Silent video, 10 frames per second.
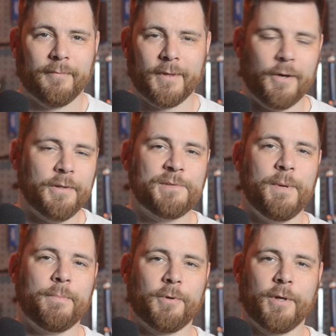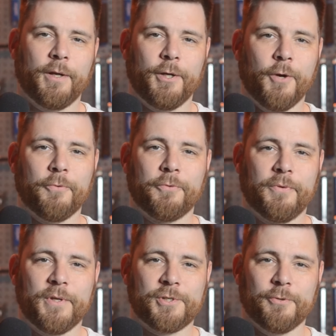All these people are going to go
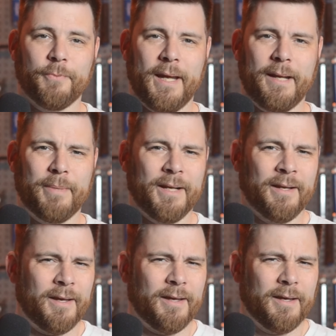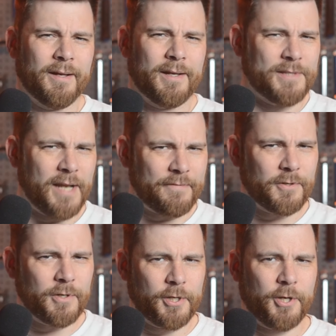through this charade, but does it
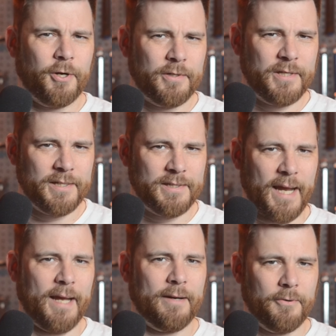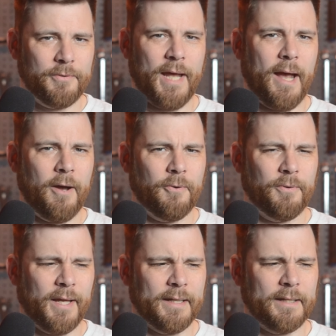ever occur to Dan
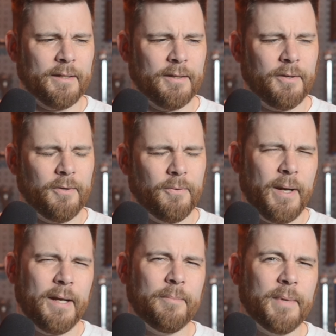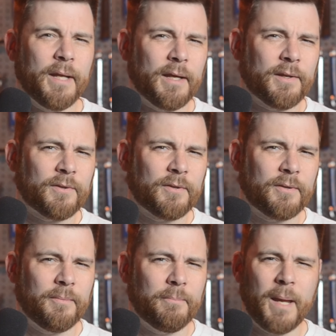O'Dowd, like, wait a minute,
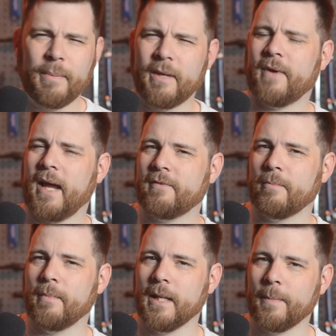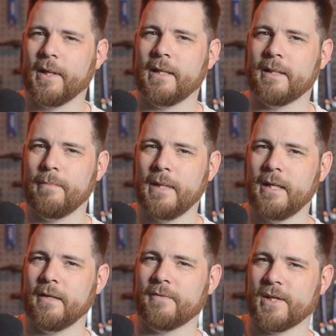maybe if I have to manipulate the
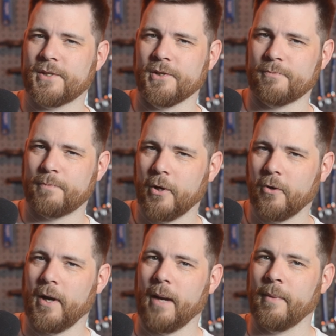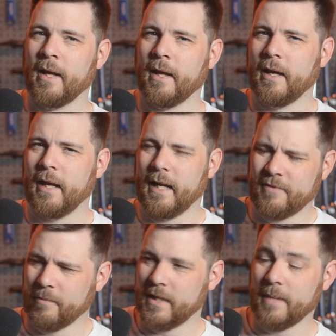meaning of Tesla's program and
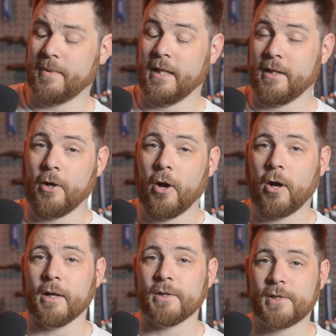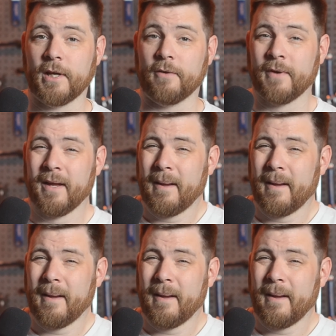have to manipulate the car itself,